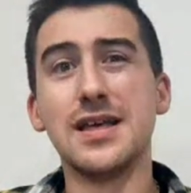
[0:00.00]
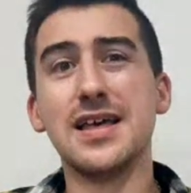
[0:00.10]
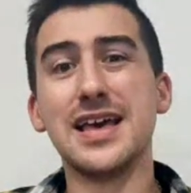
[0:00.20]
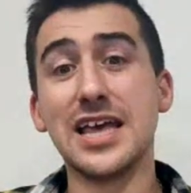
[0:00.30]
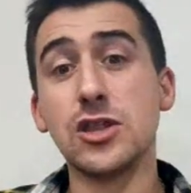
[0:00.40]

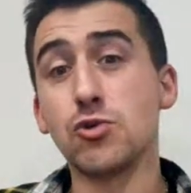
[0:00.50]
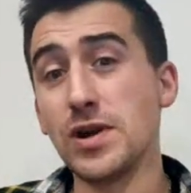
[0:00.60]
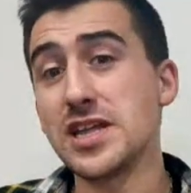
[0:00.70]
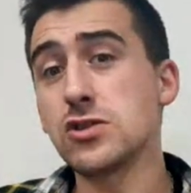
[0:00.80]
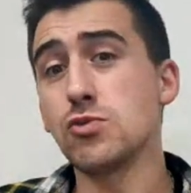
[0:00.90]
In
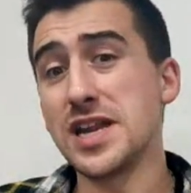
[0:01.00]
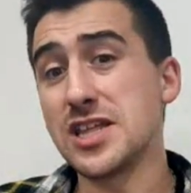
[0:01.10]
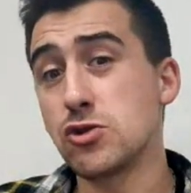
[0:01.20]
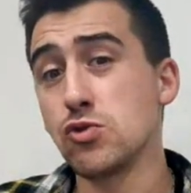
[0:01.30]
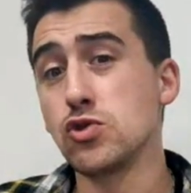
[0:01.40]

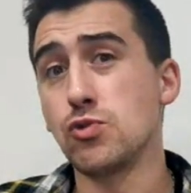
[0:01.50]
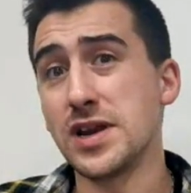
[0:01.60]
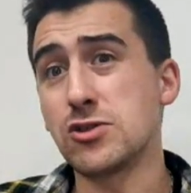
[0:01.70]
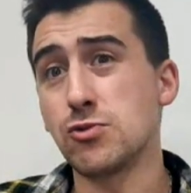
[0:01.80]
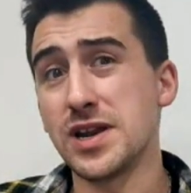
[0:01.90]

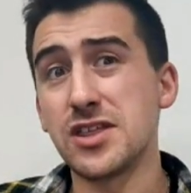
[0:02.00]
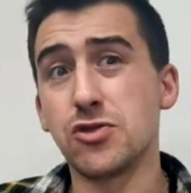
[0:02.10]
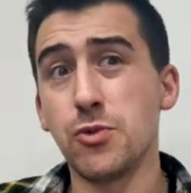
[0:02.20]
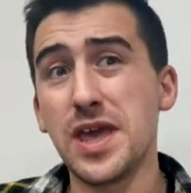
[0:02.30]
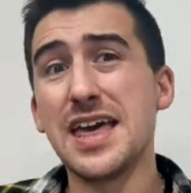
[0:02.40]

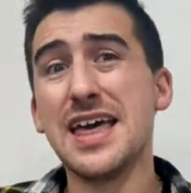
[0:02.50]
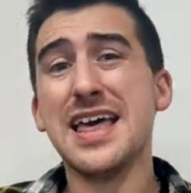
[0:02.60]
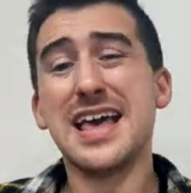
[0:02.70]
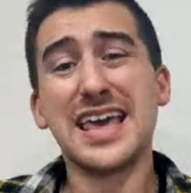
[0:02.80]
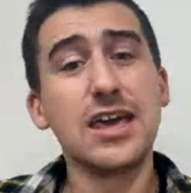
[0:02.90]
2022-2023,
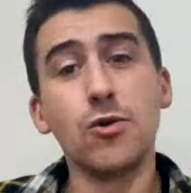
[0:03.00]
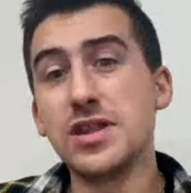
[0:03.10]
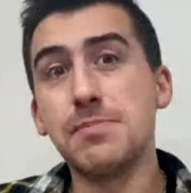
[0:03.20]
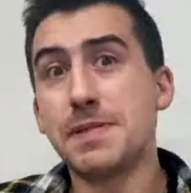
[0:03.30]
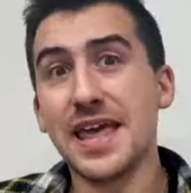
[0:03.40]
he
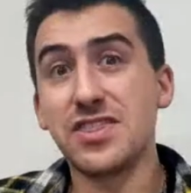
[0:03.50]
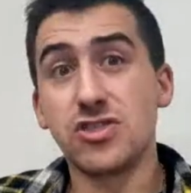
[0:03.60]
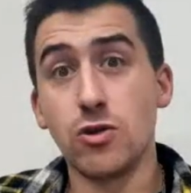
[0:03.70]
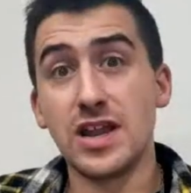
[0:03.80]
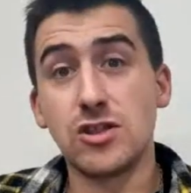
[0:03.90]
only played
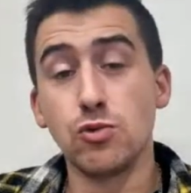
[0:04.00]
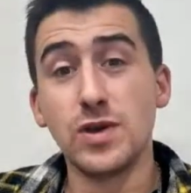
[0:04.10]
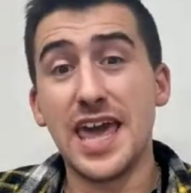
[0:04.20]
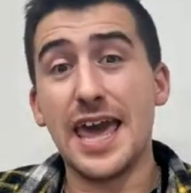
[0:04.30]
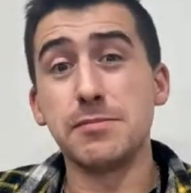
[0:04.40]
32
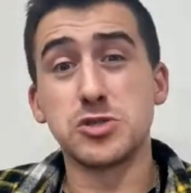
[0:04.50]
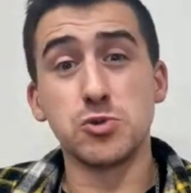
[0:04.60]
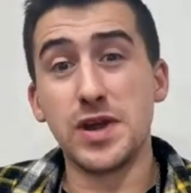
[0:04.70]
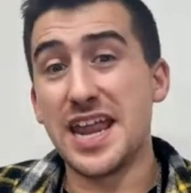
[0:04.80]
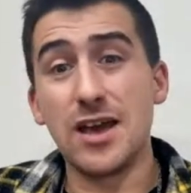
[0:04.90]
games,
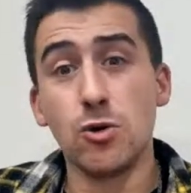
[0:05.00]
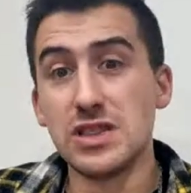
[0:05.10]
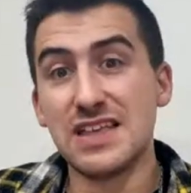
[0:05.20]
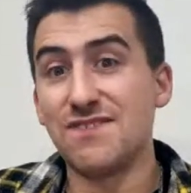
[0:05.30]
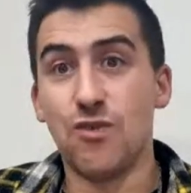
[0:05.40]
winning
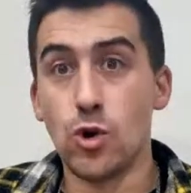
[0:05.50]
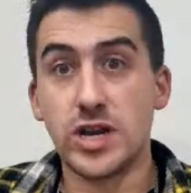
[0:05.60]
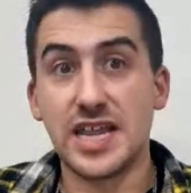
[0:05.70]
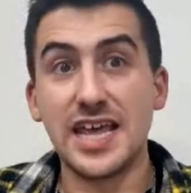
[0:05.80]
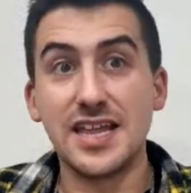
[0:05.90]
only
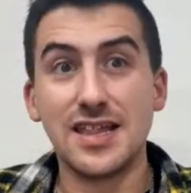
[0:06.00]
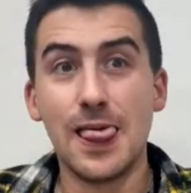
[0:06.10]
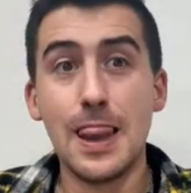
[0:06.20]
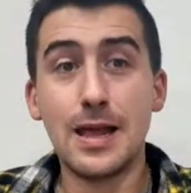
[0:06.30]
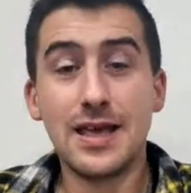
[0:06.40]
14.
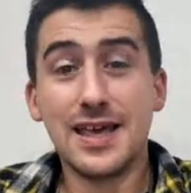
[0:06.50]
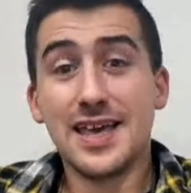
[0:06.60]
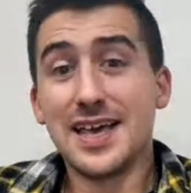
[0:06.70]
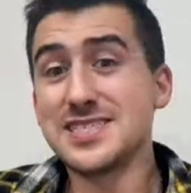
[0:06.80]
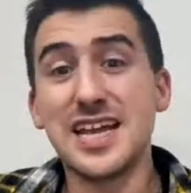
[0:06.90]

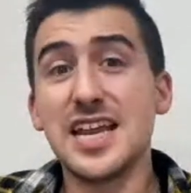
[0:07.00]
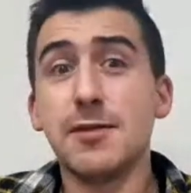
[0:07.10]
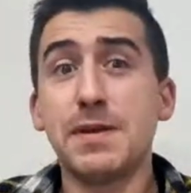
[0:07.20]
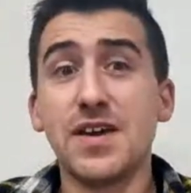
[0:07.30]
His ADP of